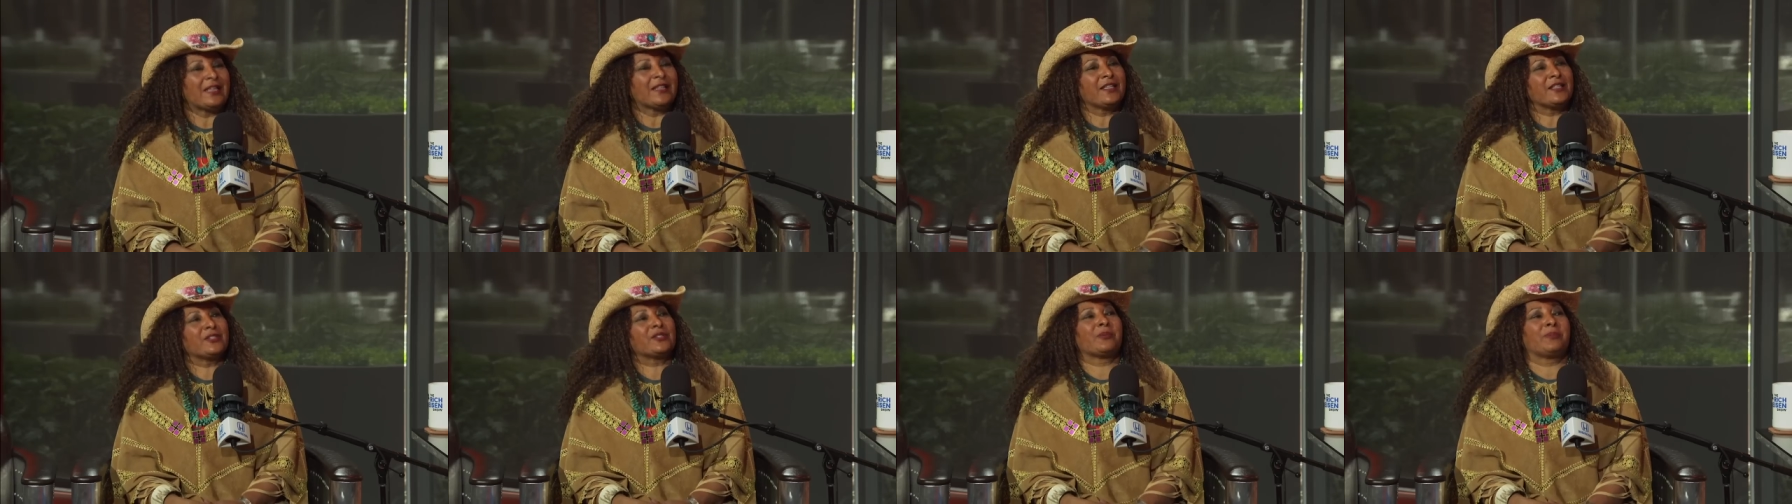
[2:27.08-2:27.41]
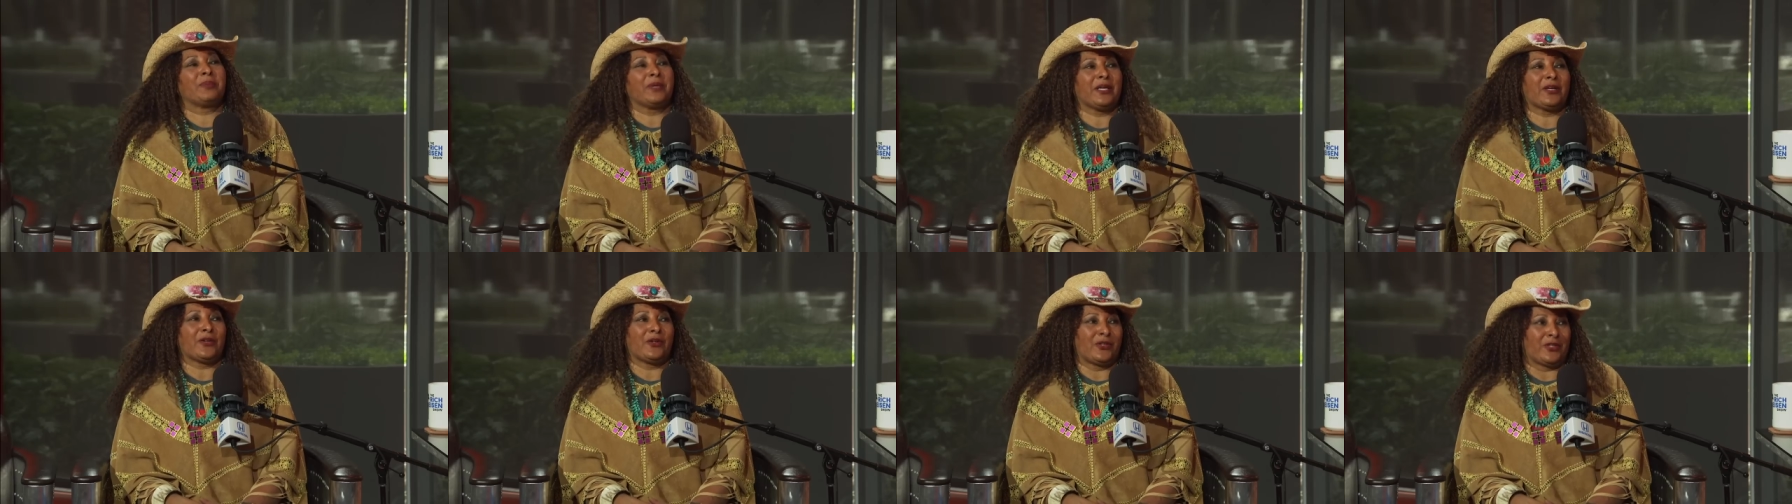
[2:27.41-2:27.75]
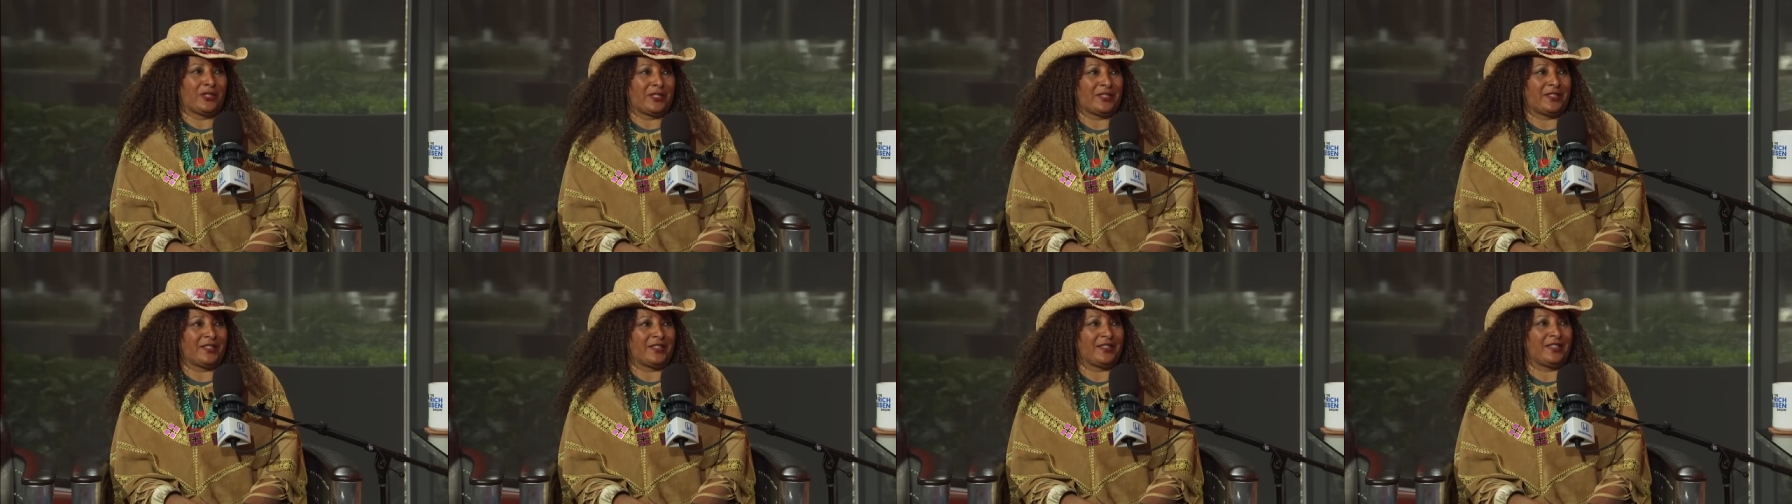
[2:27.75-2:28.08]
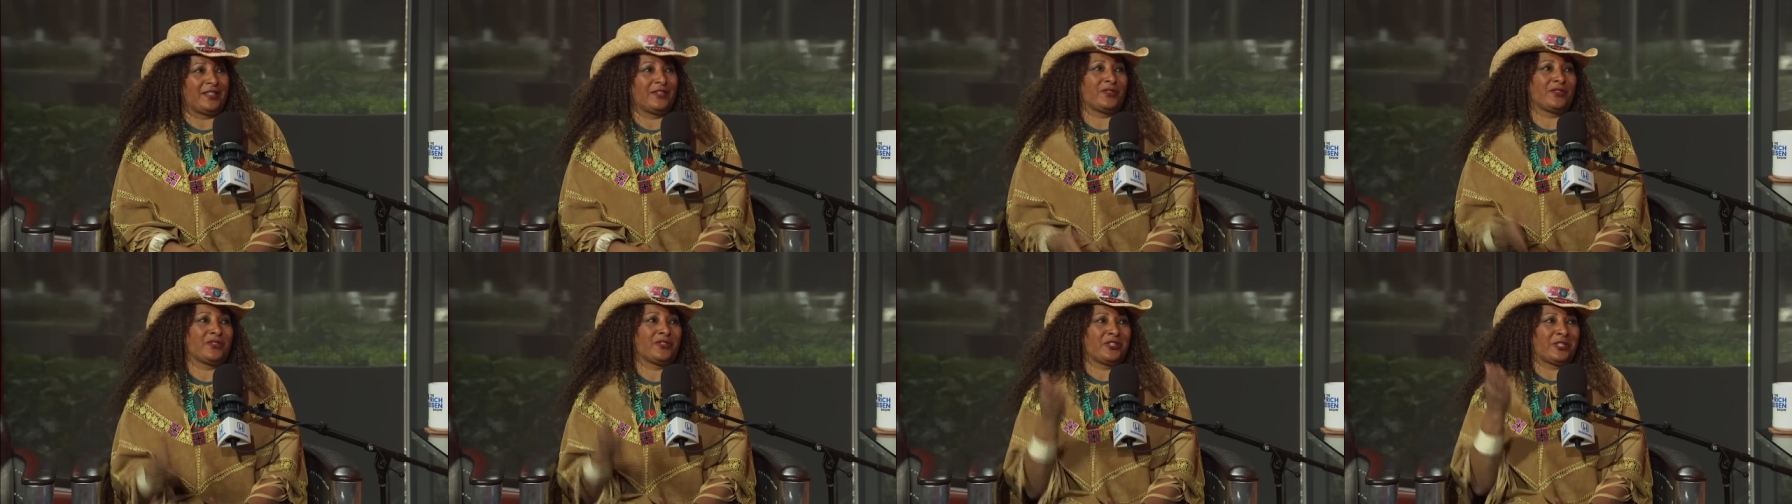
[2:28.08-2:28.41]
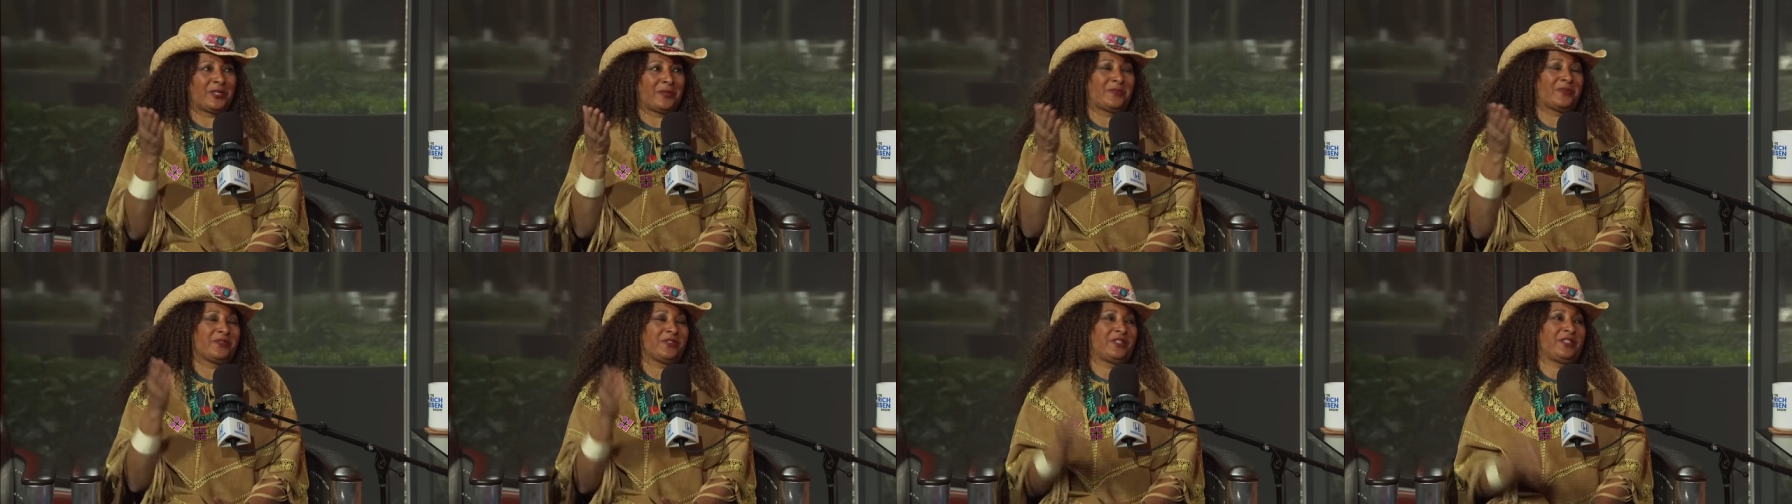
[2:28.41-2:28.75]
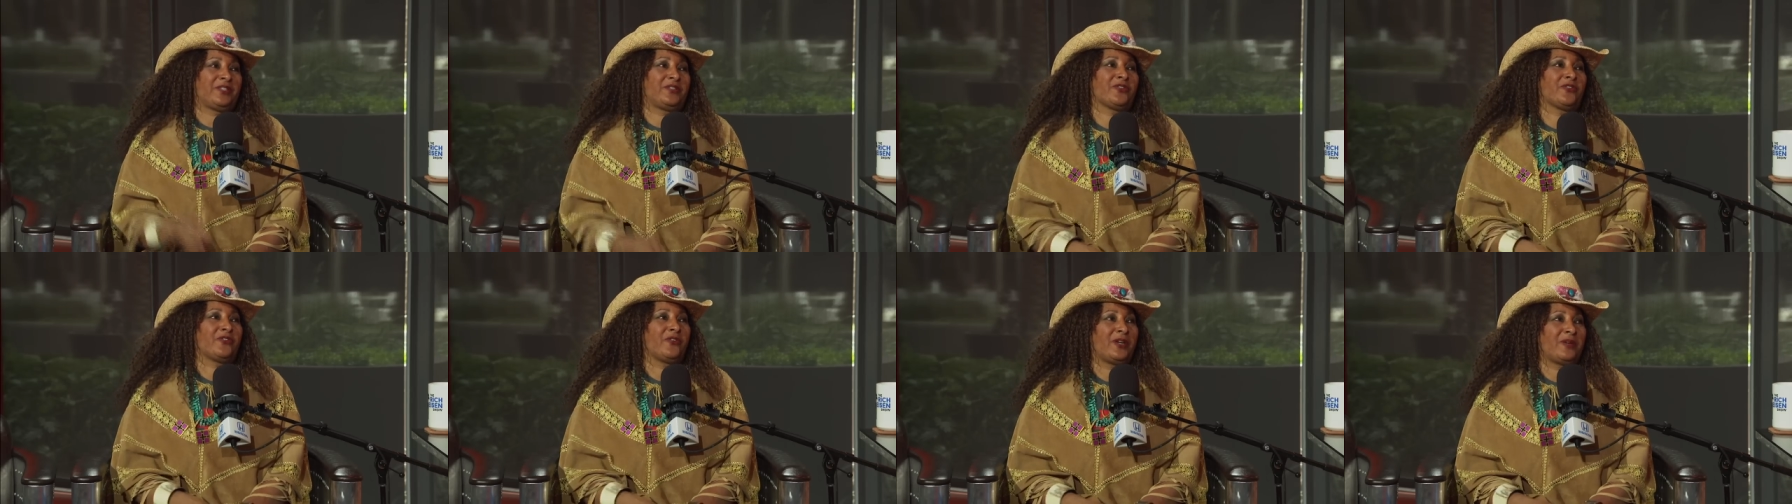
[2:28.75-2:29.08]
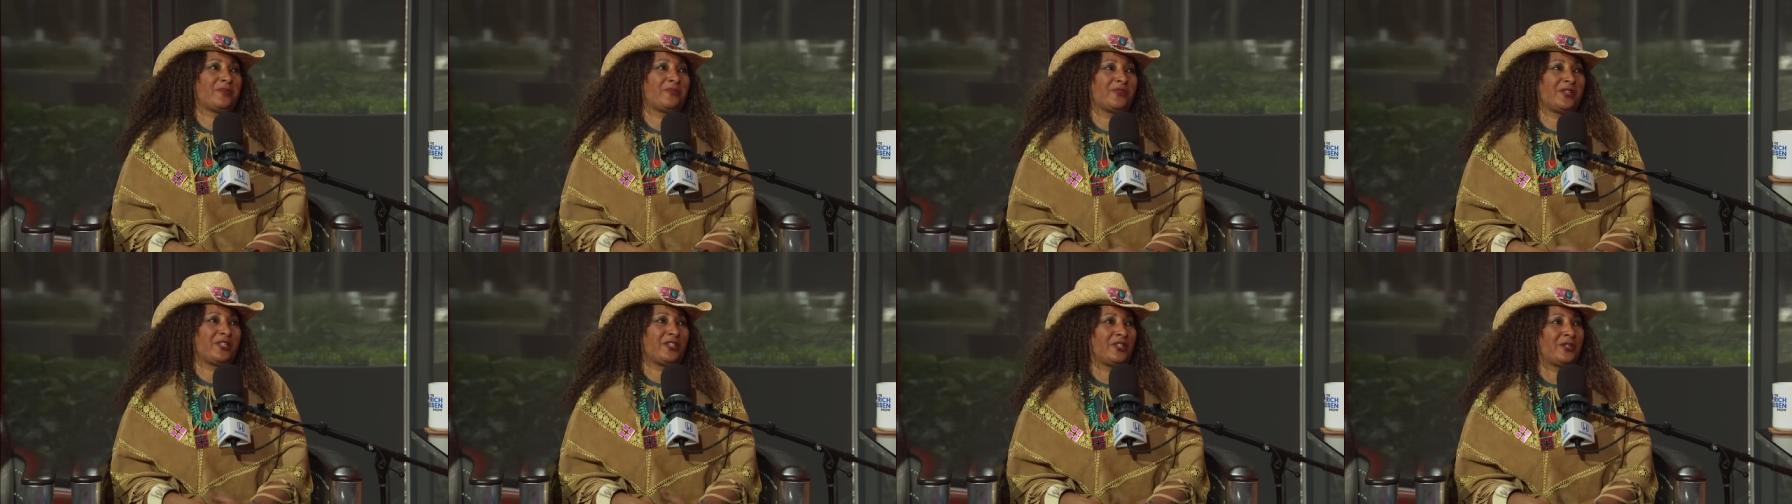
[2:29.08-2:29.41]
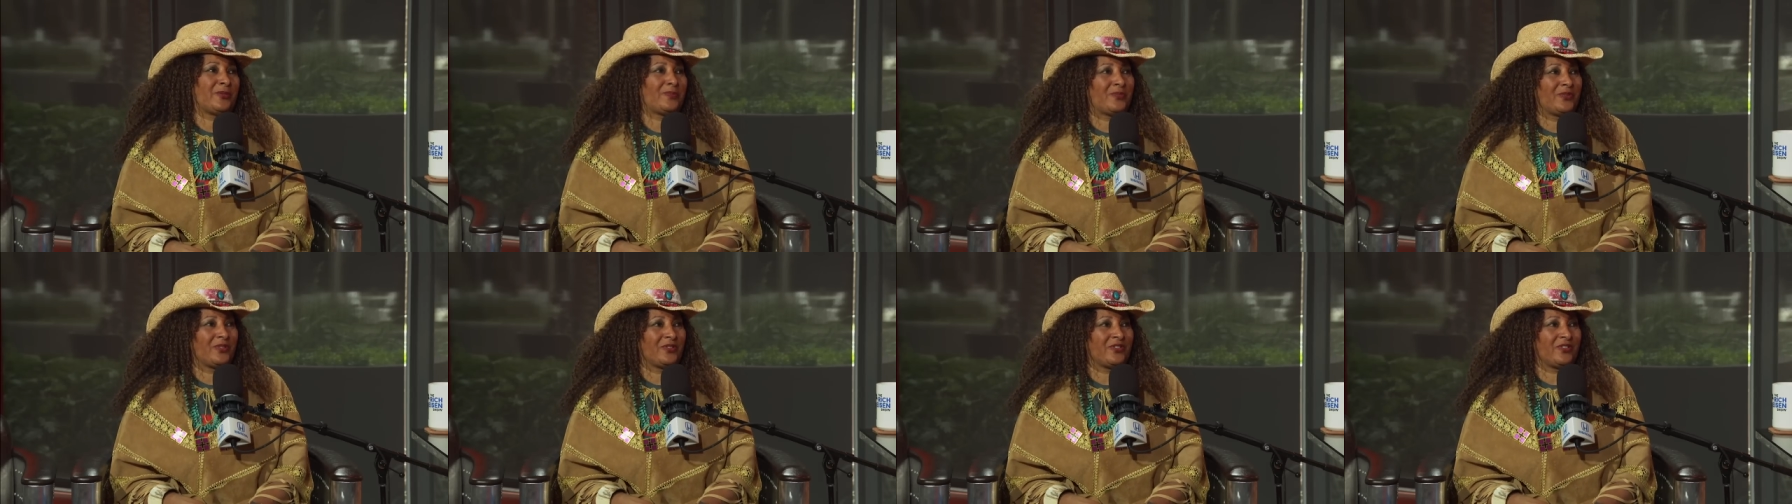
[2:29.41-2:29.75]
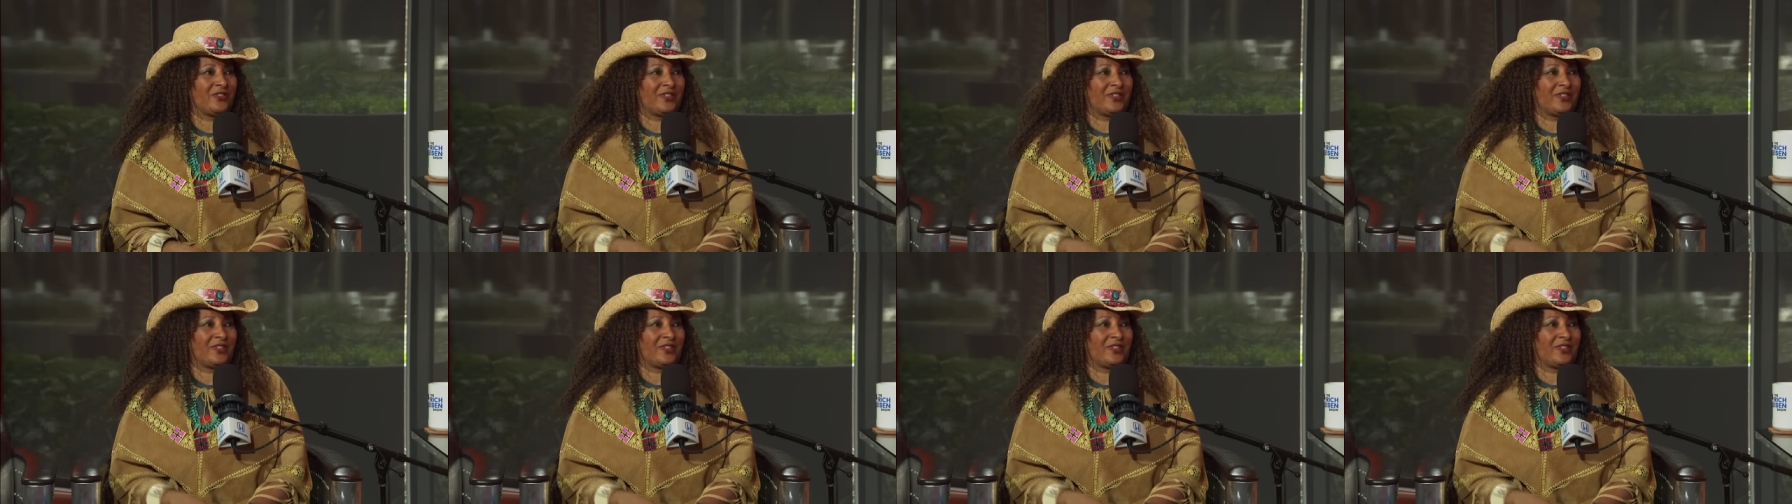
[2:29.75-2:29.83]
These are big horses. These are jumpers. These are Grand Prix jumpers.